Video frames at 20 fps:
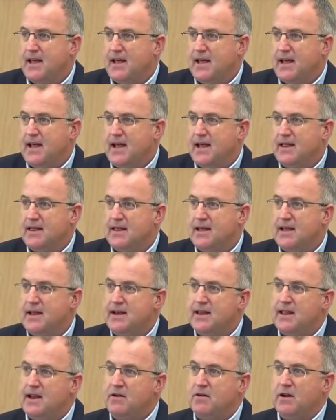and
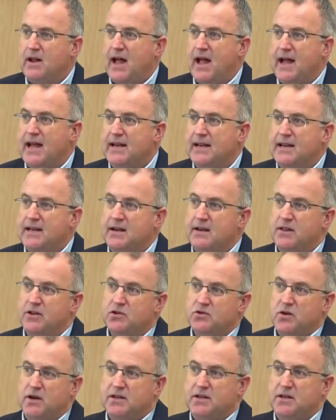then they are guided and
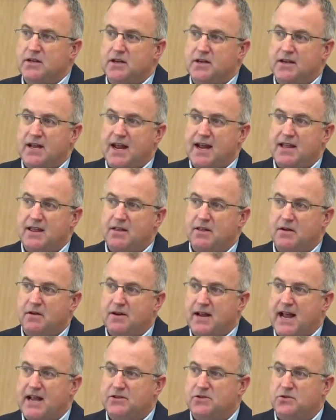instructed to take their
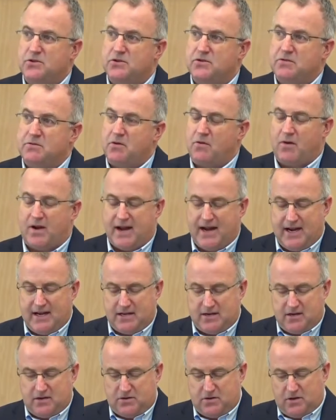tassels from the
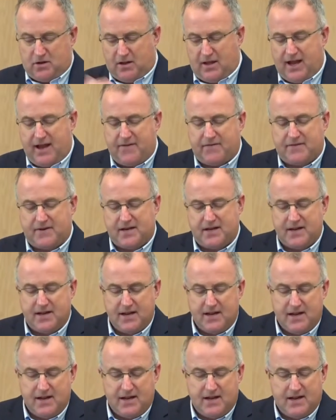right to the left,
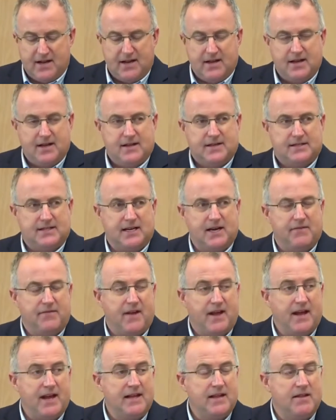
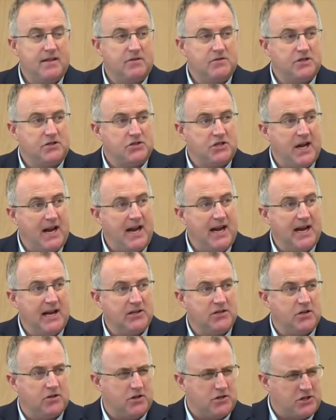signifying that there's a
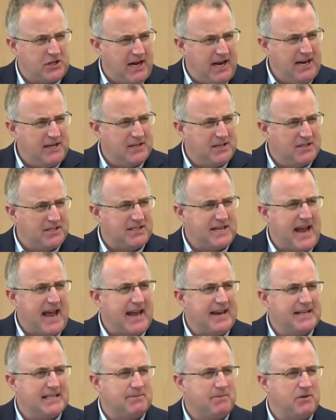change, or the change in
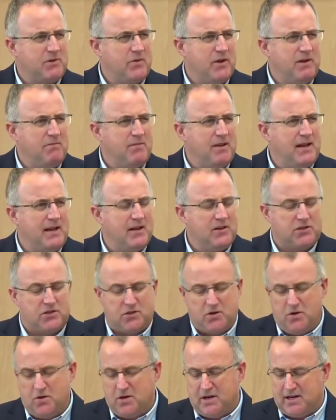status between being a
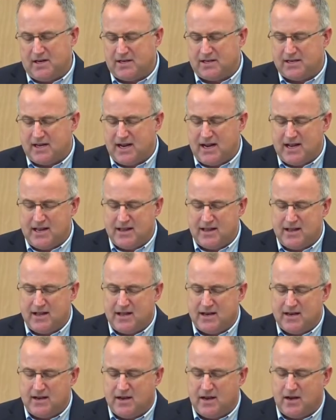student and
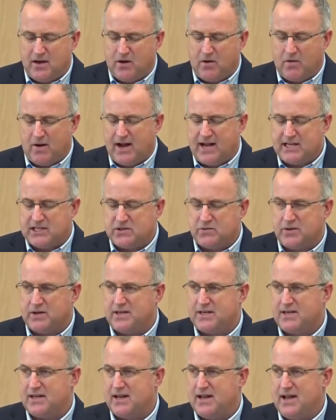then a
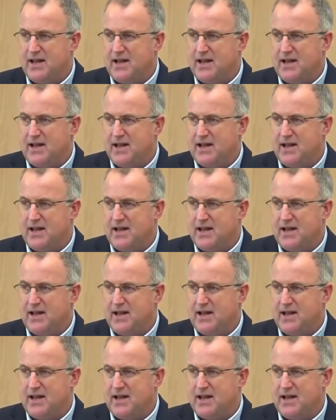graduate.